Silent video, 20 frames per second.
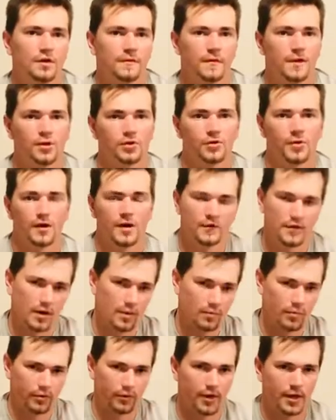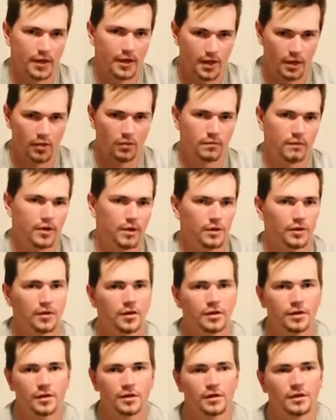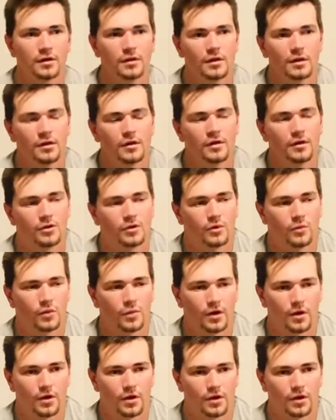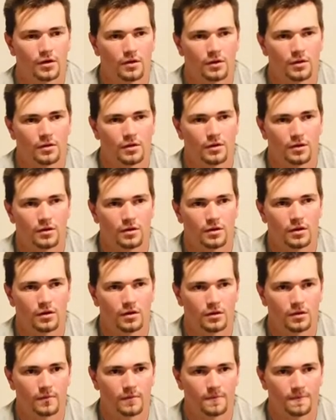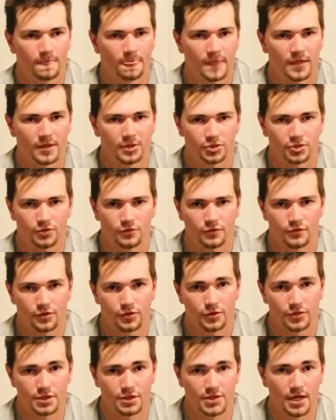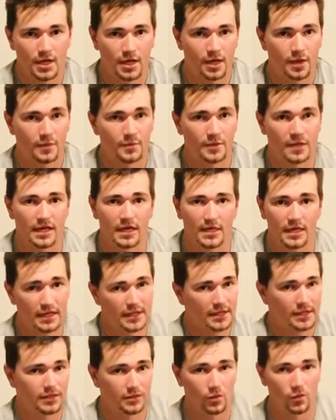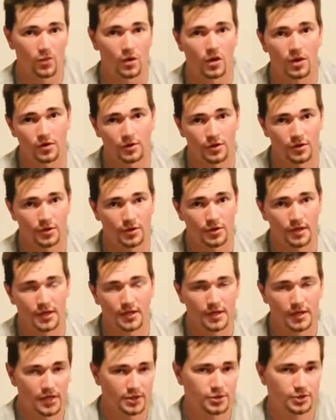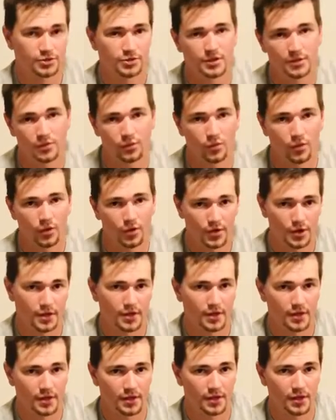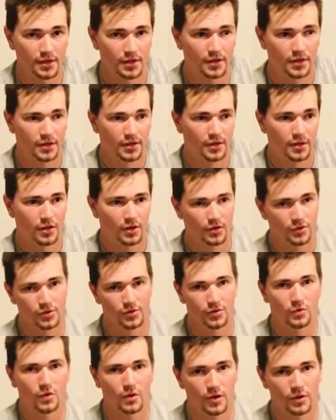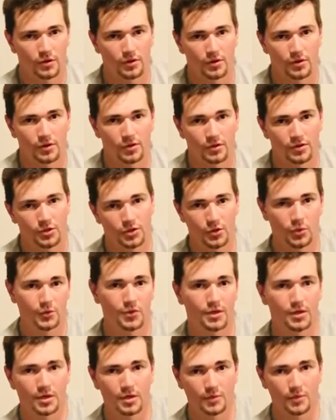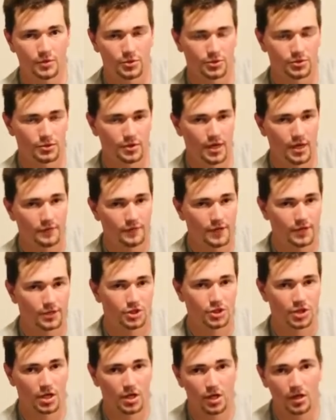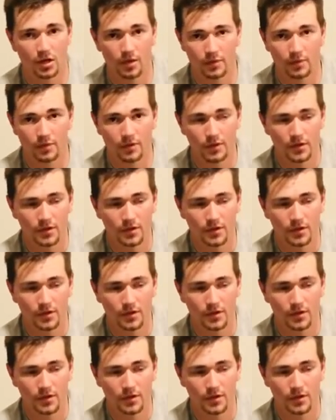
Then you have a breakout period where um, it's your first time getting in the water and actually working underwater, doing a commercial diving job.